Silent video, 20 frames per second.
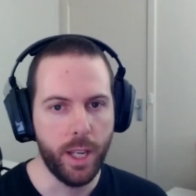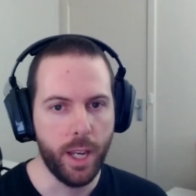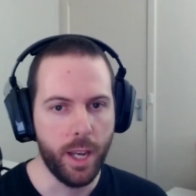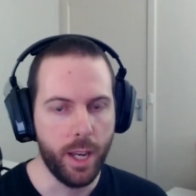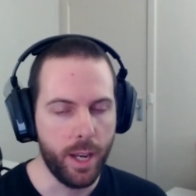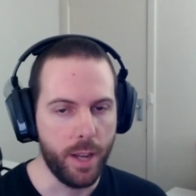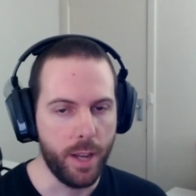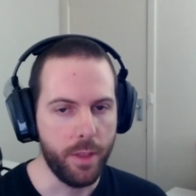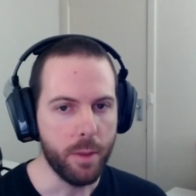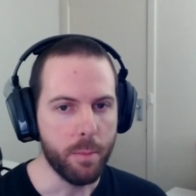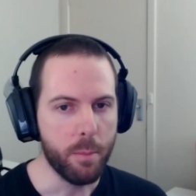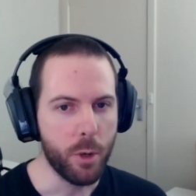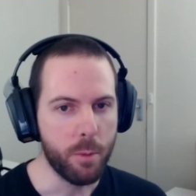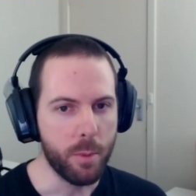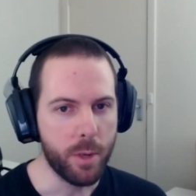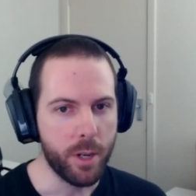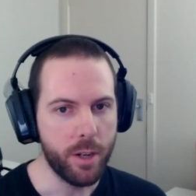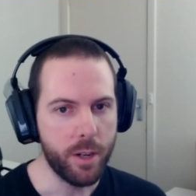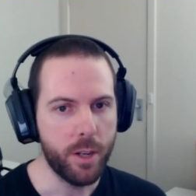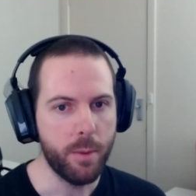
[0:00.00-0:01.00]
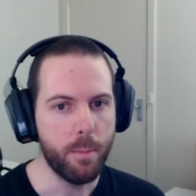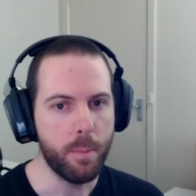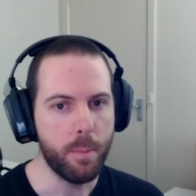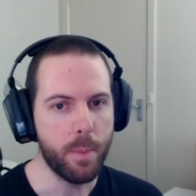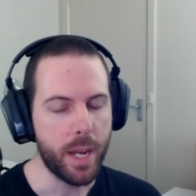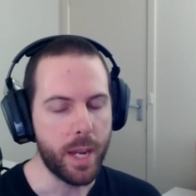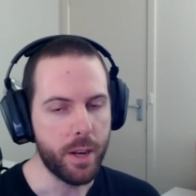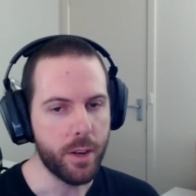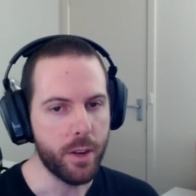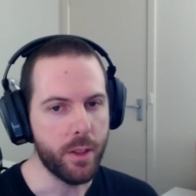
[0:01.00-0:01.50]
Yeah, at the moment,
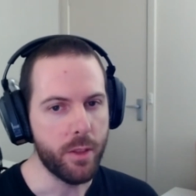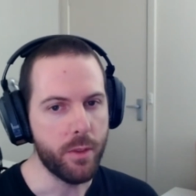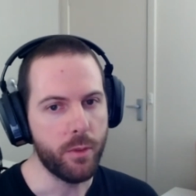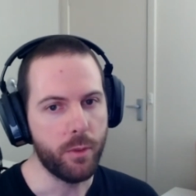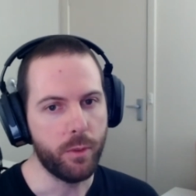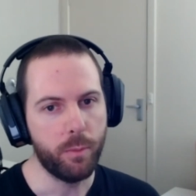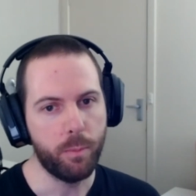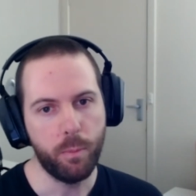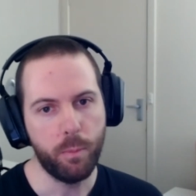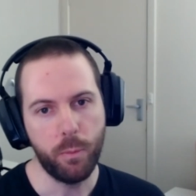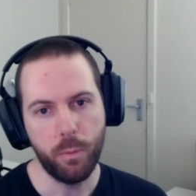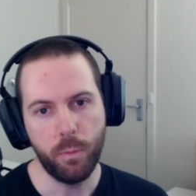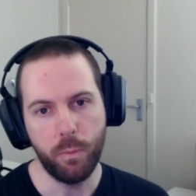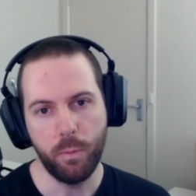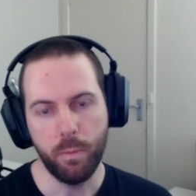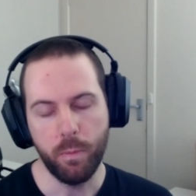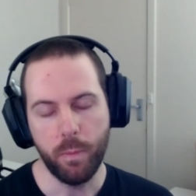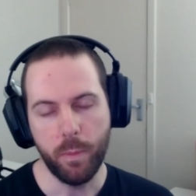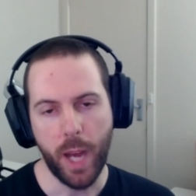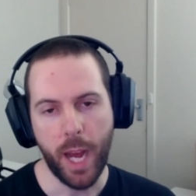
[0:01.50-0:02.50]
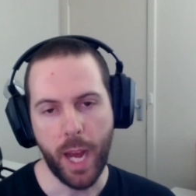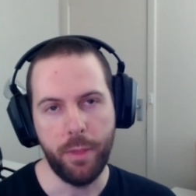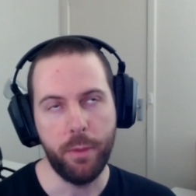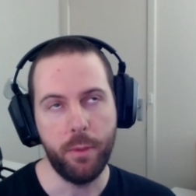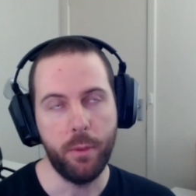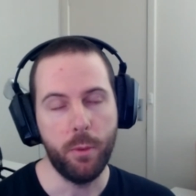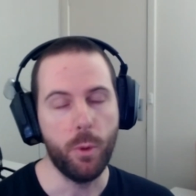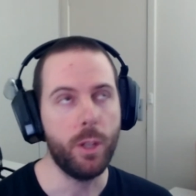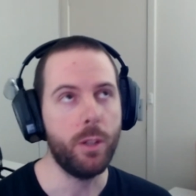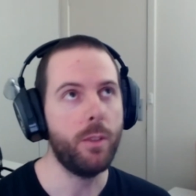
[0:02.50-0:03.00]
but
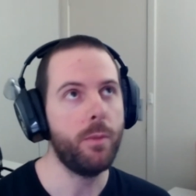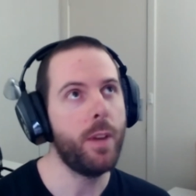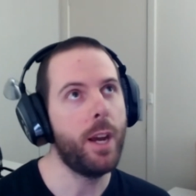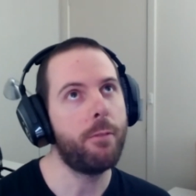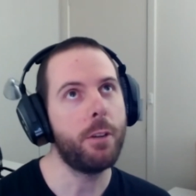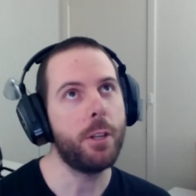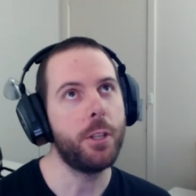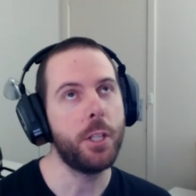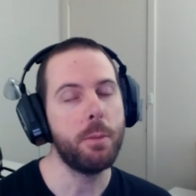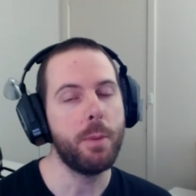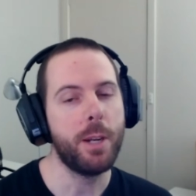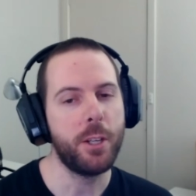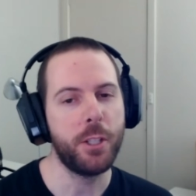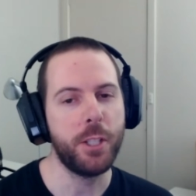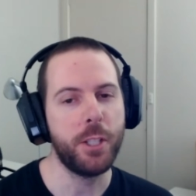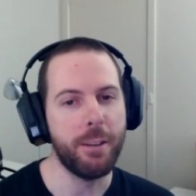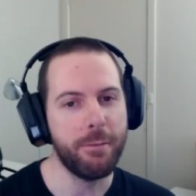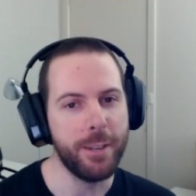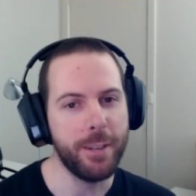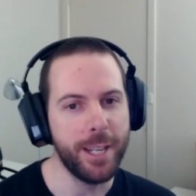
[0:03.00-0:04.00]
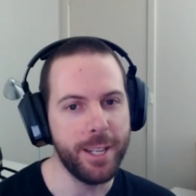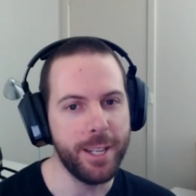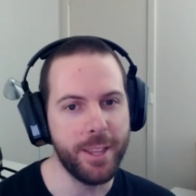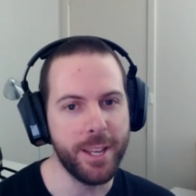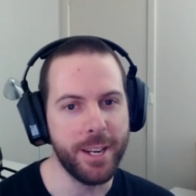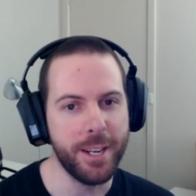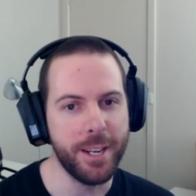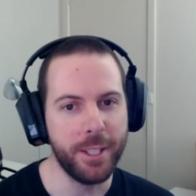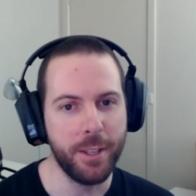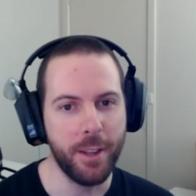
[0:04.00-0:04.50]
well, I've got so much stuff here
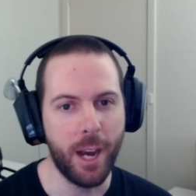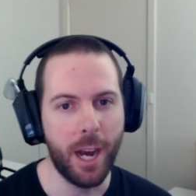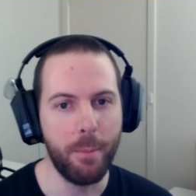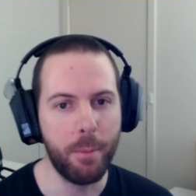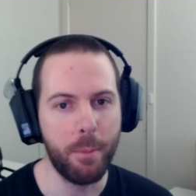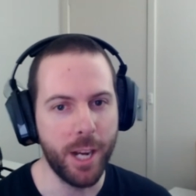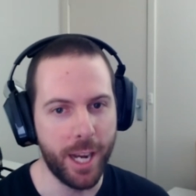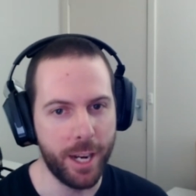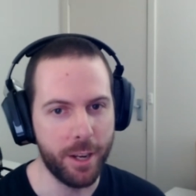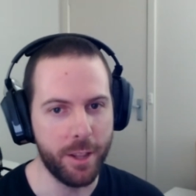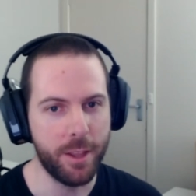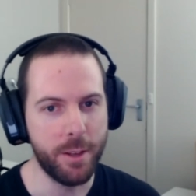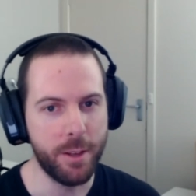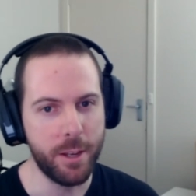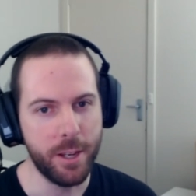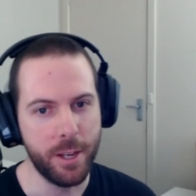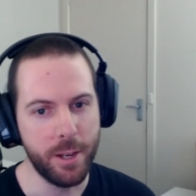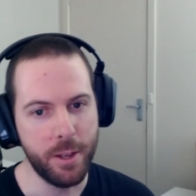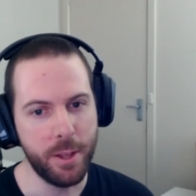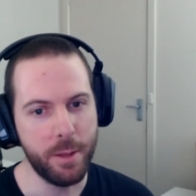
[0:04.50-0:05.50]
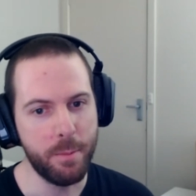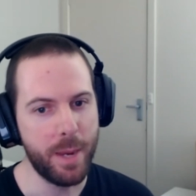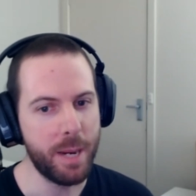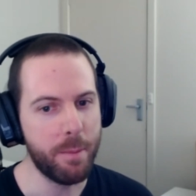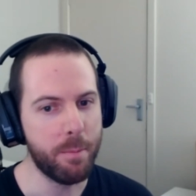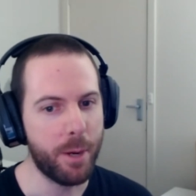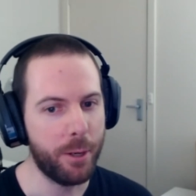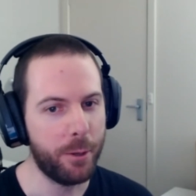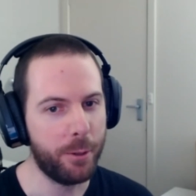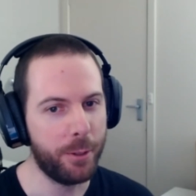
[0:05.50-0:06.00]
that I'm kind of the
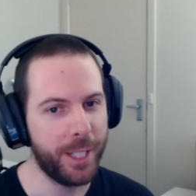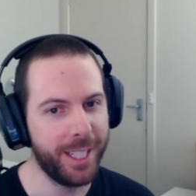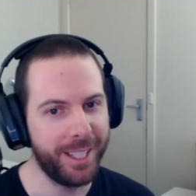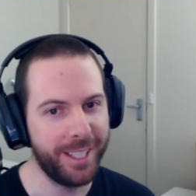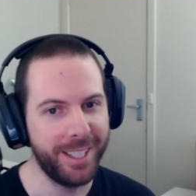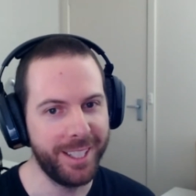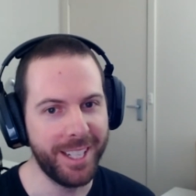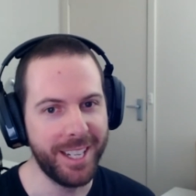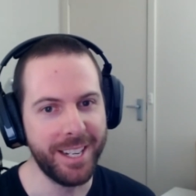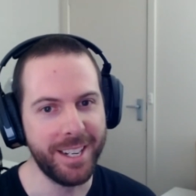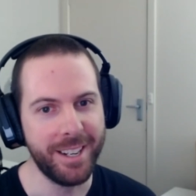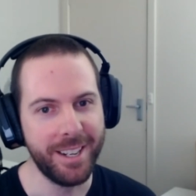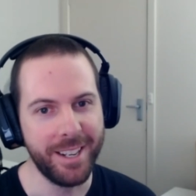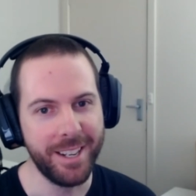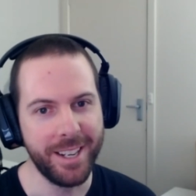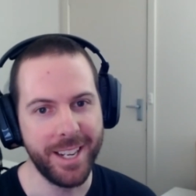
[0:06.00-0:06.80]
main bottleneck in